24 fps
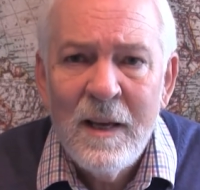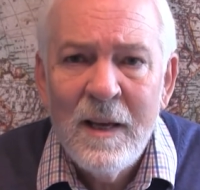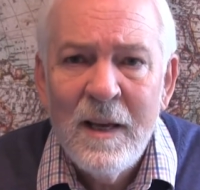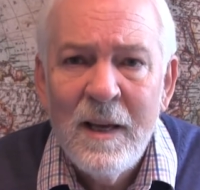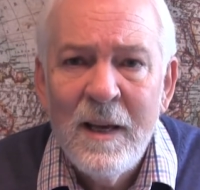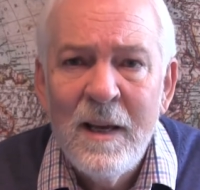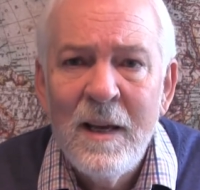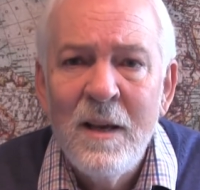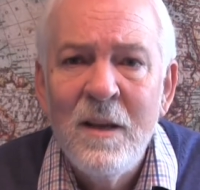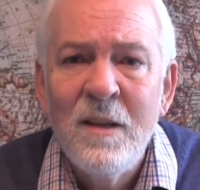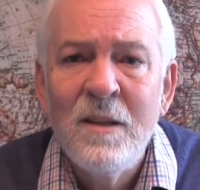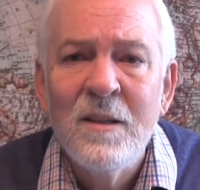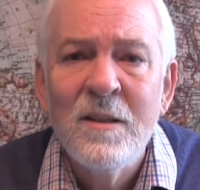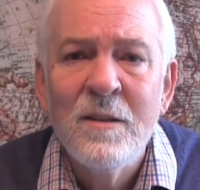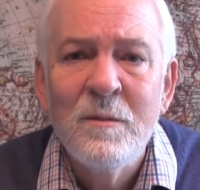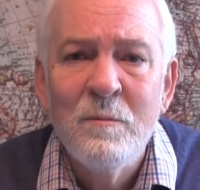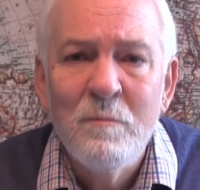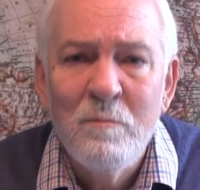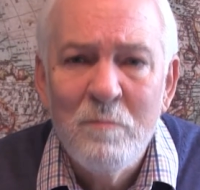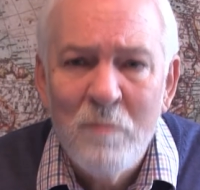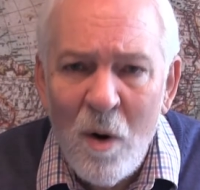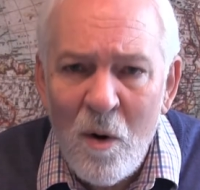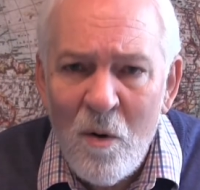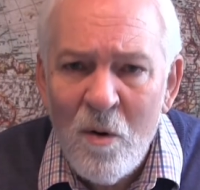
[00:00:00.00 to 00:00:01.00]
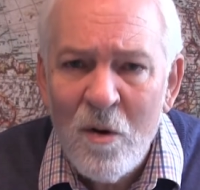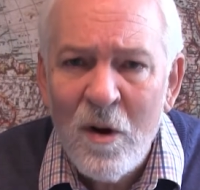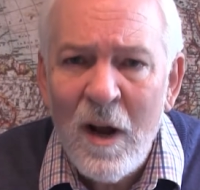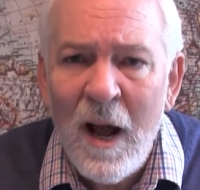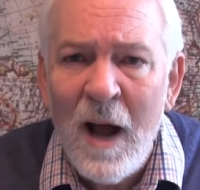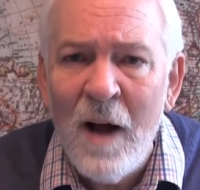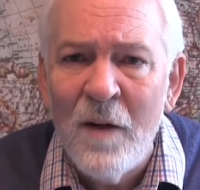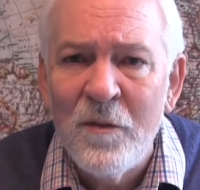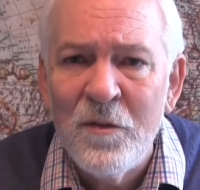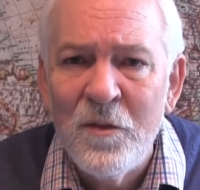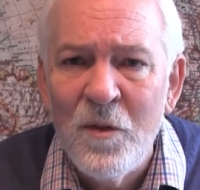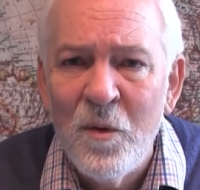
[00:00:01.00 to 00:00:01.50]
He spoke
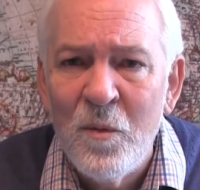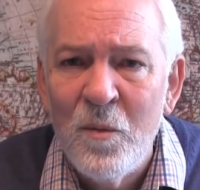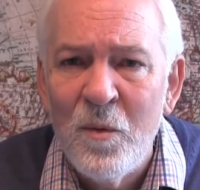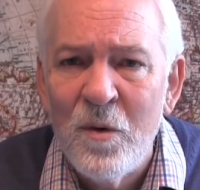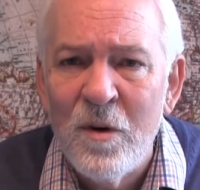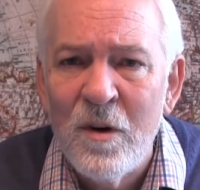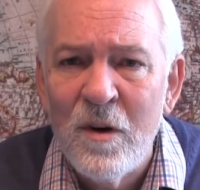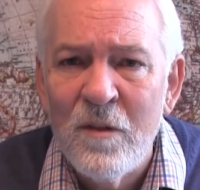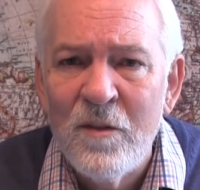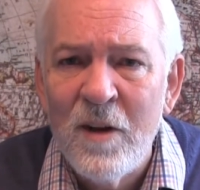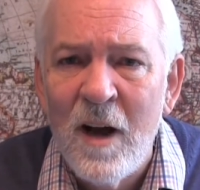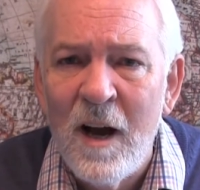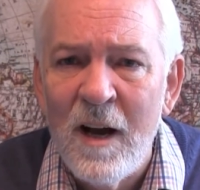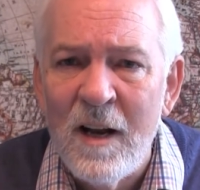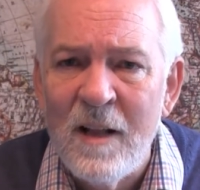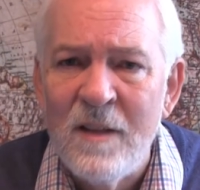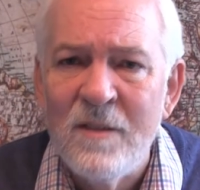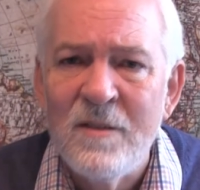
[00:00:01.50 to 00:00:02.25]
out the word of God.